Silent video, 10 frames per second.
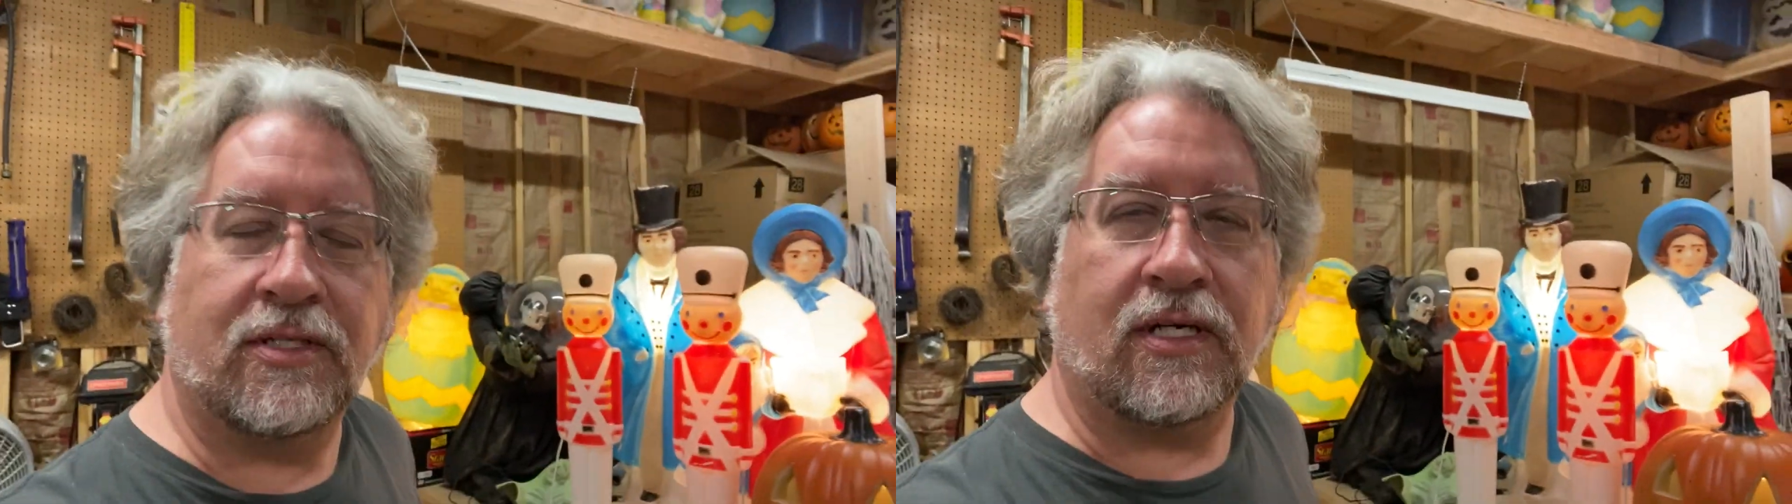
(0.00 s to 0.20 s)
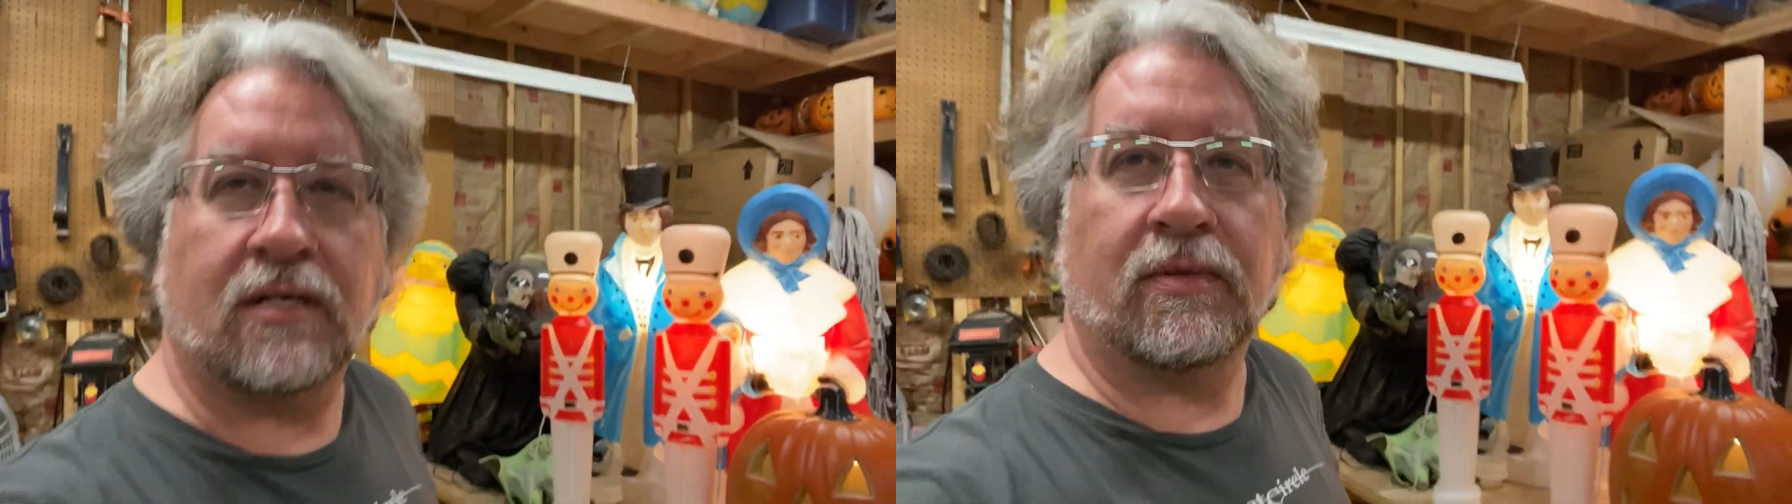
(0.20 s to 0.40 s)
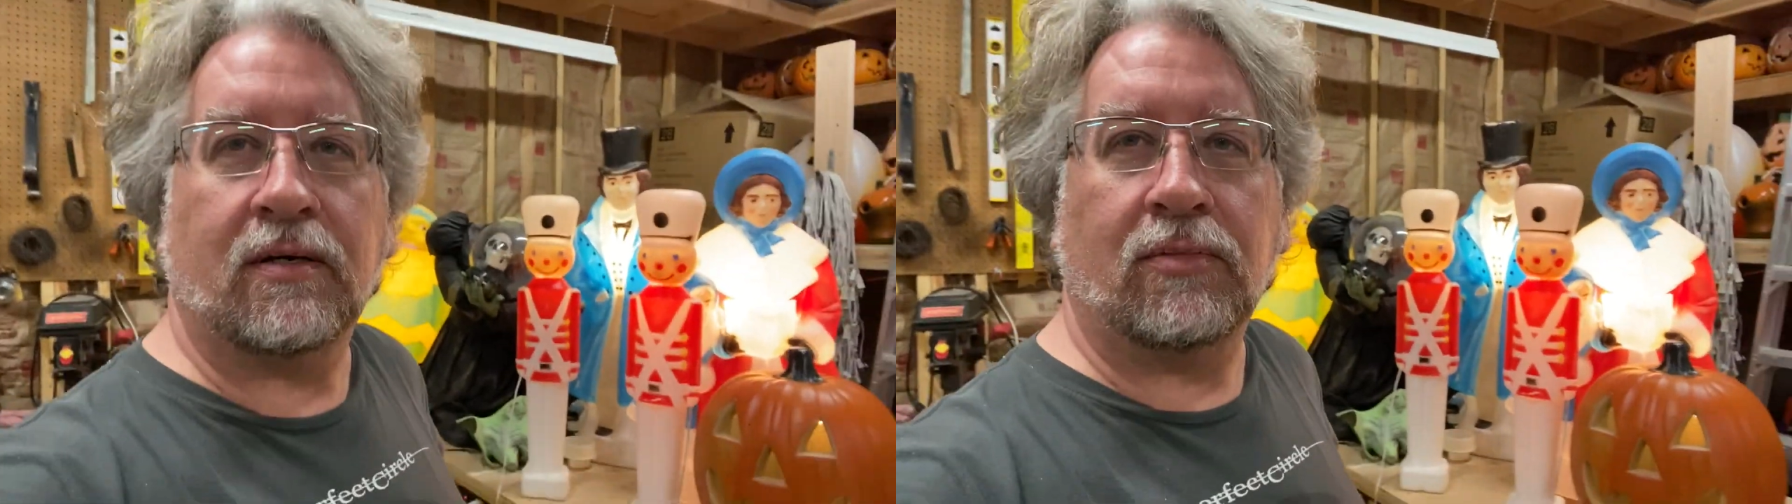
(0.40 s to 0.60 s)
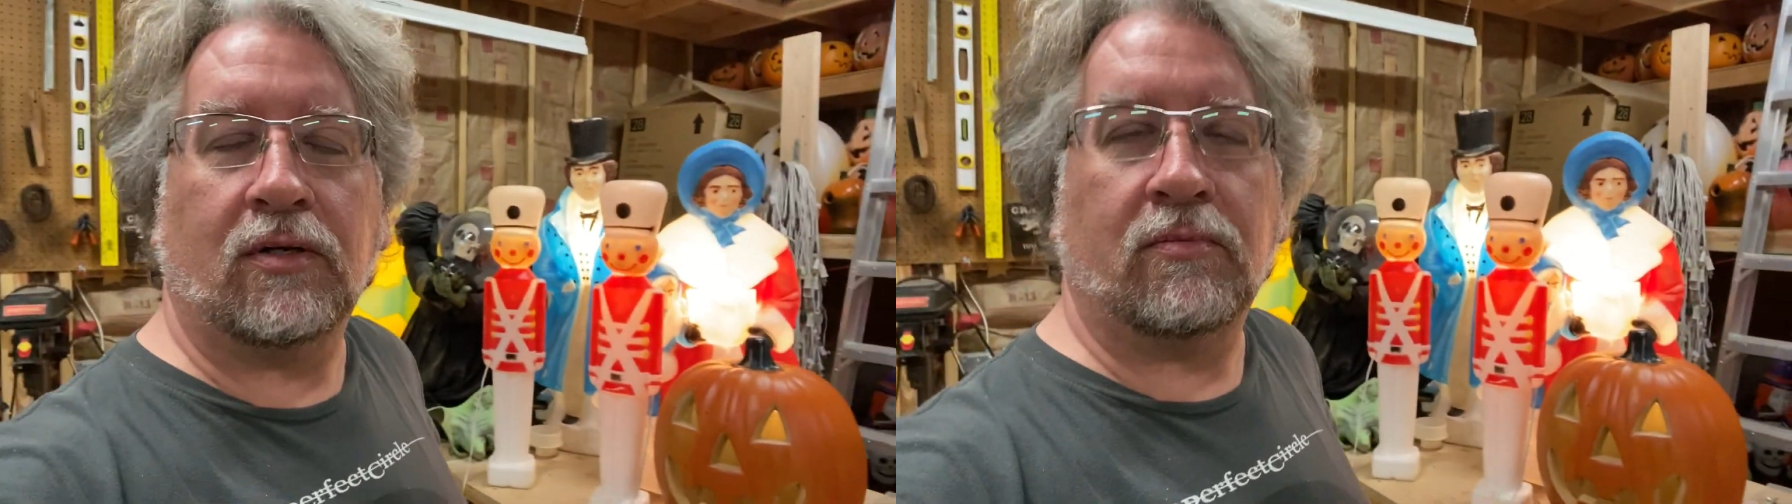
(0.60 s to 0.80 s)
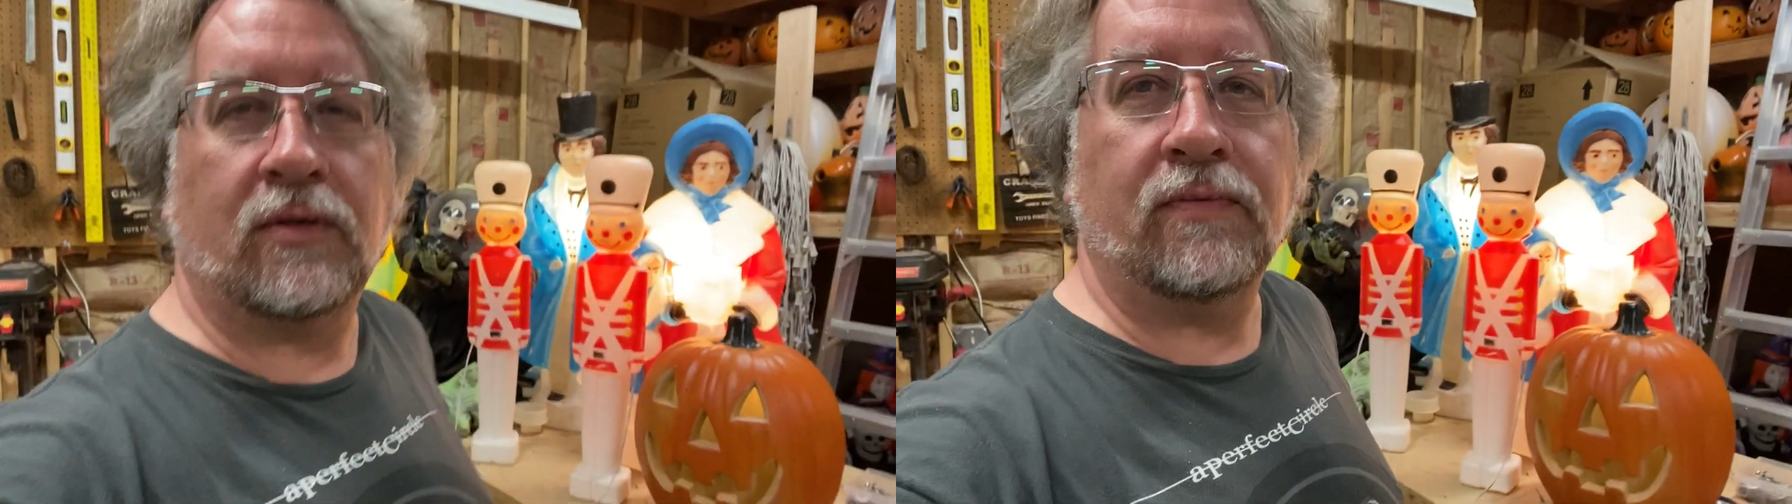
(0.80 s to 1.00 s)
talk about
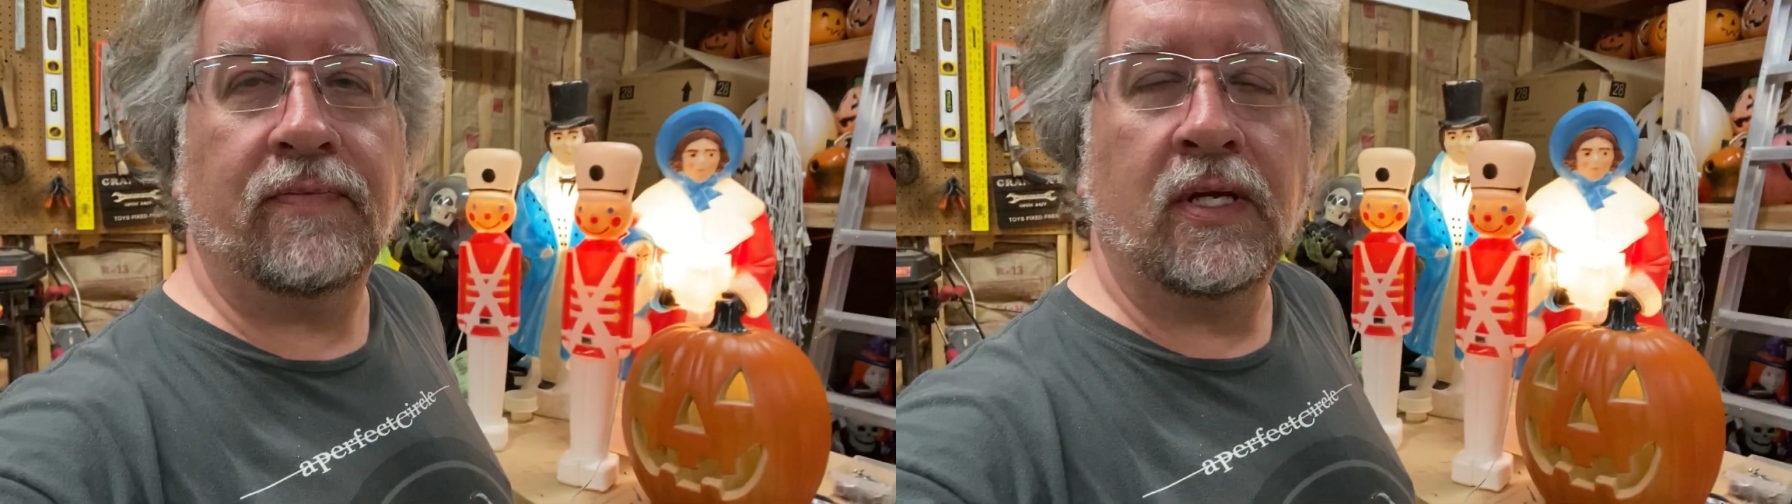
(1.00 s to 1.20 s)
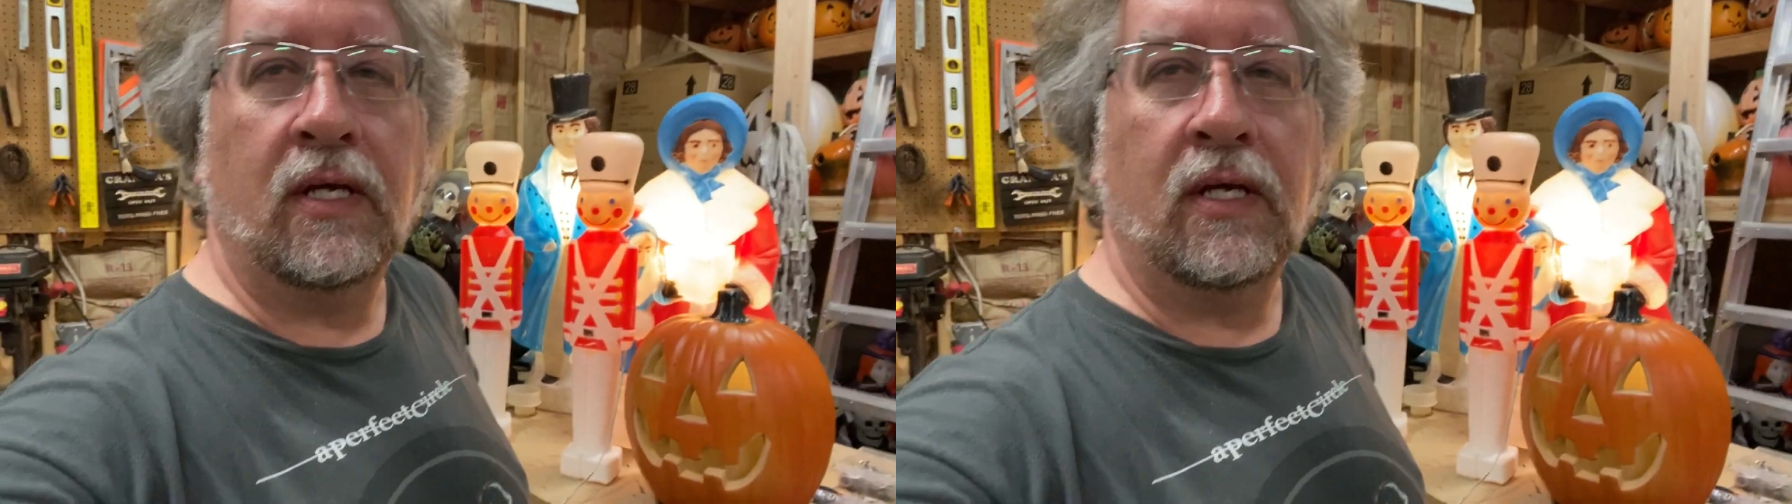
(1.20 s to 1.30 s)
blow mold.